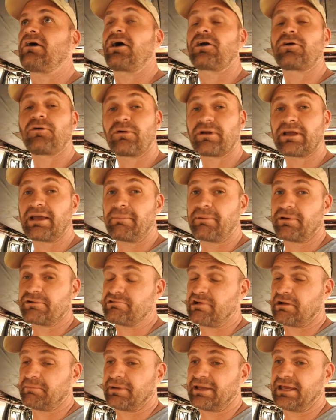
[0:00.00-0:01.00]
I called a couple
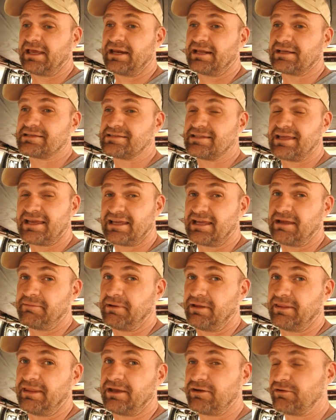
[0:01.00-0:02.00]
of truck mechanics, they
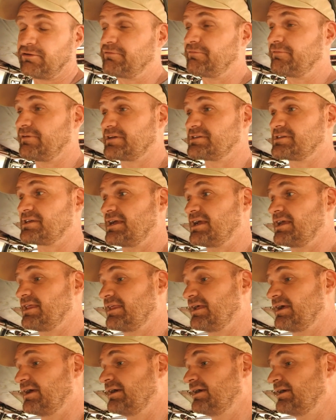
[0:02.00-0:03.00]
came out, they couldn't fix it
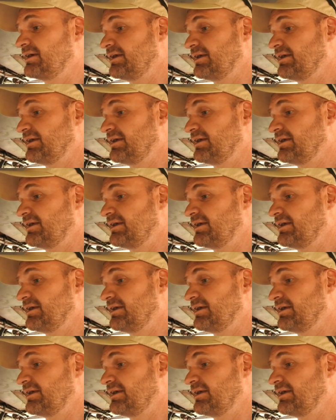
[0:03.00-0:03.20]
either,